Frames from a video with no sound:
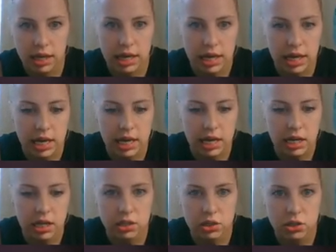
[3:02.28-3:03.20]
in
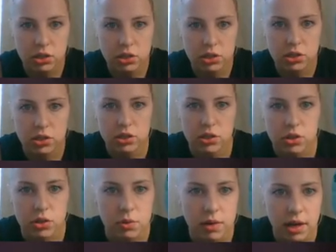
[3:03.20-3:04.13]

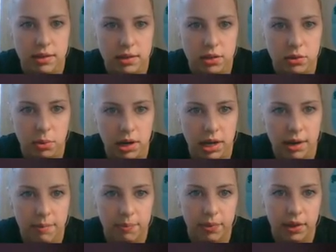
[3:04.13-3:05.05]
2020.
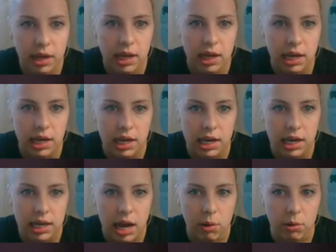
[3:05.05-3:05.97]

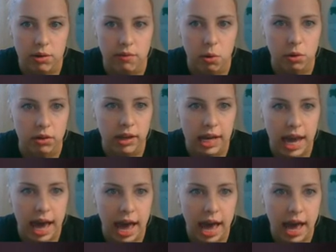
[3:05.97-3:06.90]
Now we've only
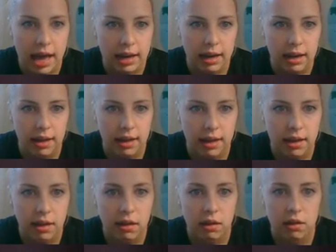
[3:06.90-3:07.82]
had
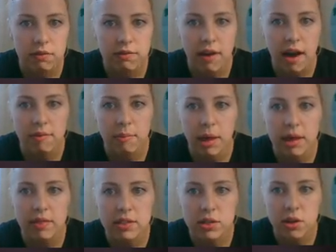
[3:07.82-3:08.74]
5
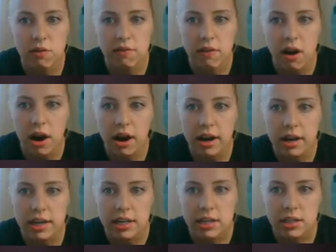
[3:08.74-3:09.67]
months so far,
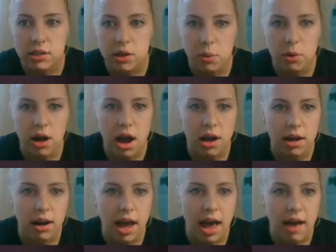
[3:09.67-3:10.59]
so we're not
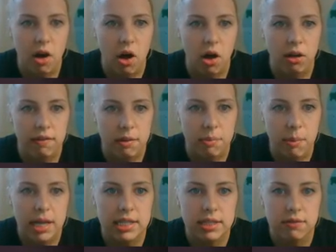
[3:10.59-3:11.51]
going to have all of the
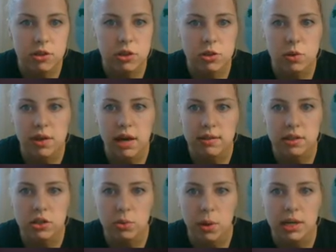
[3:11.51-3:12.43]
months of
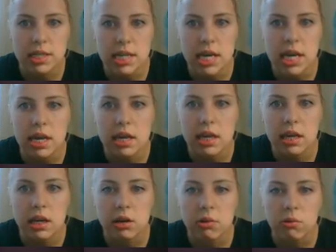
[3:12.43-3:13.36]
2020
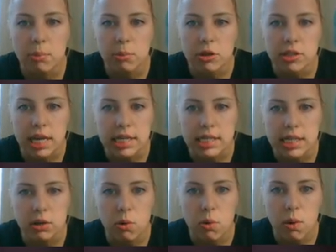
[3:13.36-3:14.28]

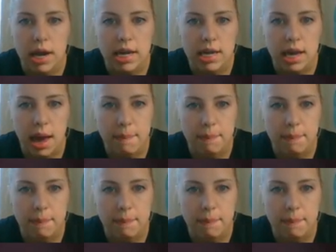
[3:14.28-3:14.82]
represented quite yet.